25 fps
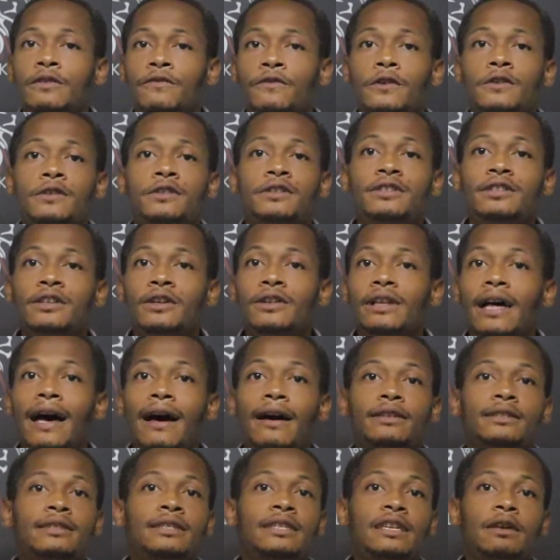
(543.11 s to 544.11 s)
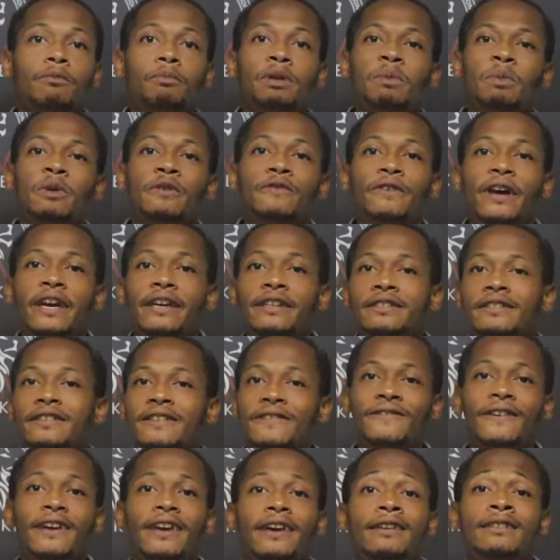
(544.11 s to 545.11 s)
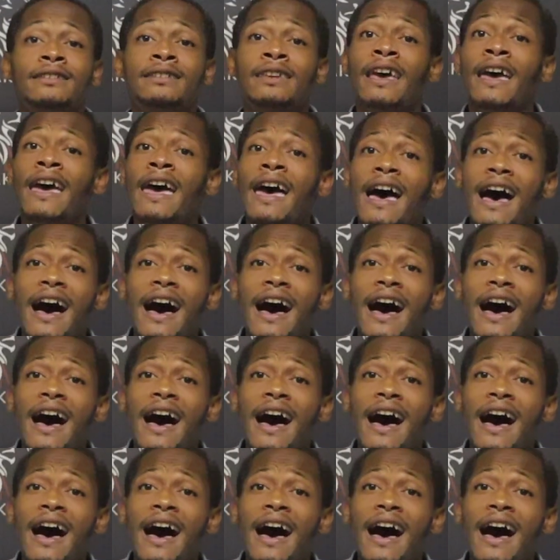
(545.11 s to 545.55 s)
If you're still out seeing people face to face,